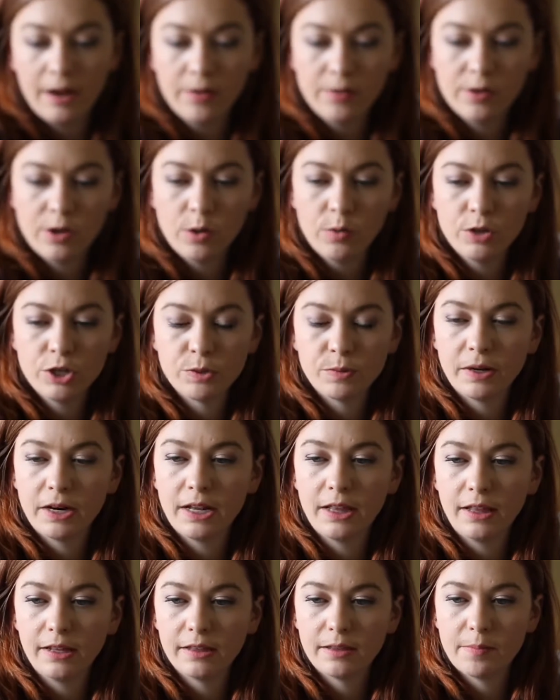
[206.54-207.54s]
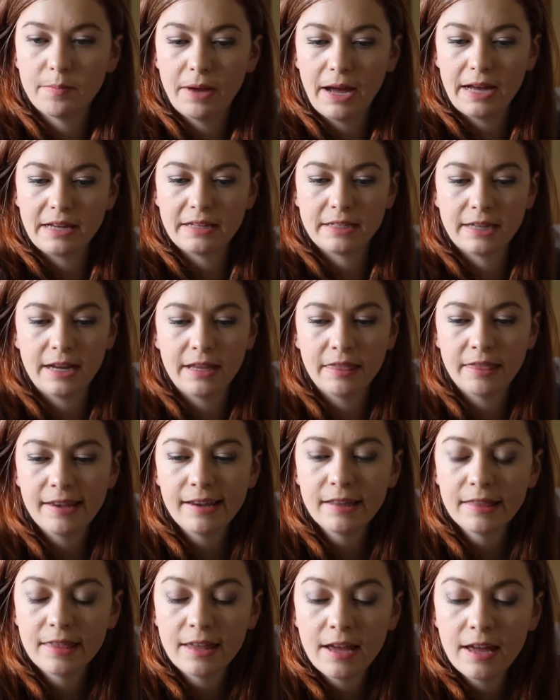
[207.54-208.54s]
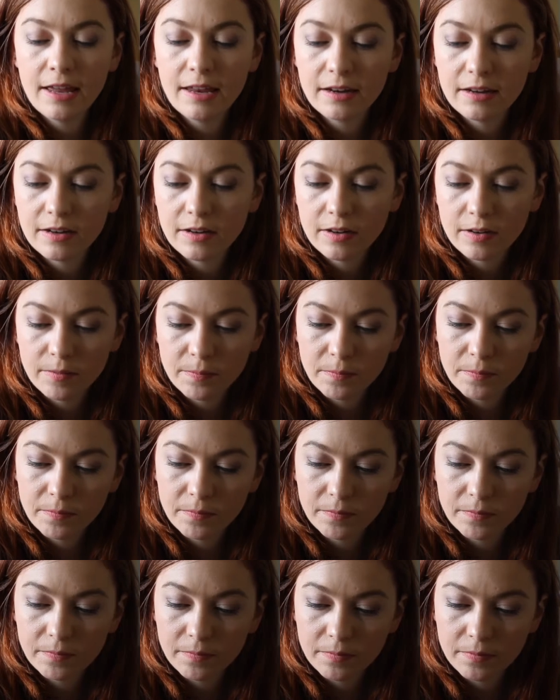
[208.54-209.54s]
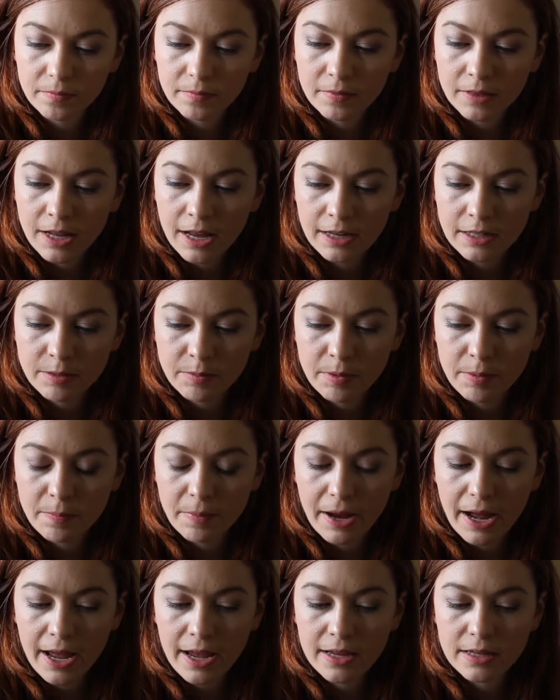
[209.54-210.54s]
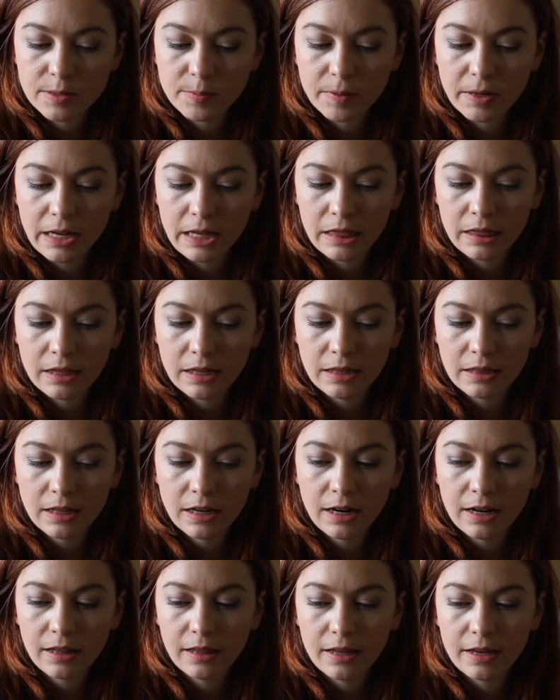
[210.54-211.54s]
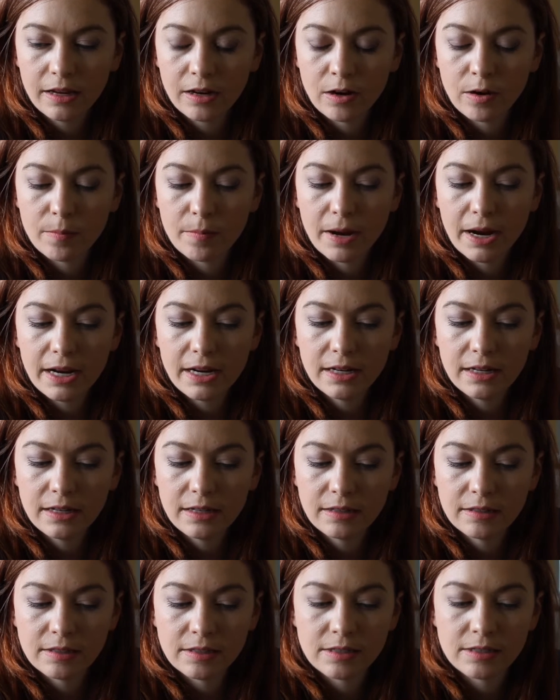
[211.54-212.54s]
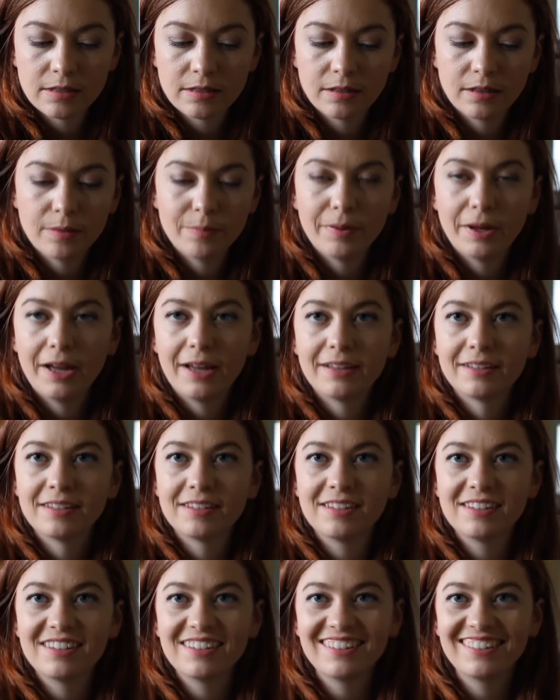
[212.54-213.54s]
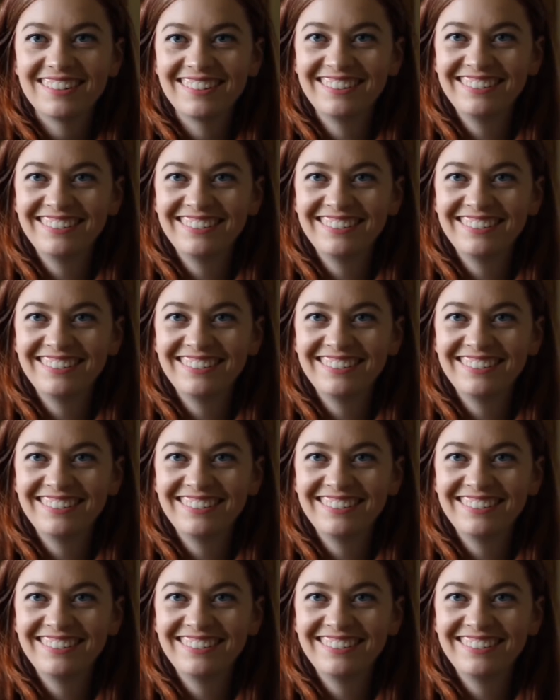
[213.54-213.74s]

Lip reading: I don't know which one I like the best. I think that, not to be biased, but I think that I like Hermione's the best.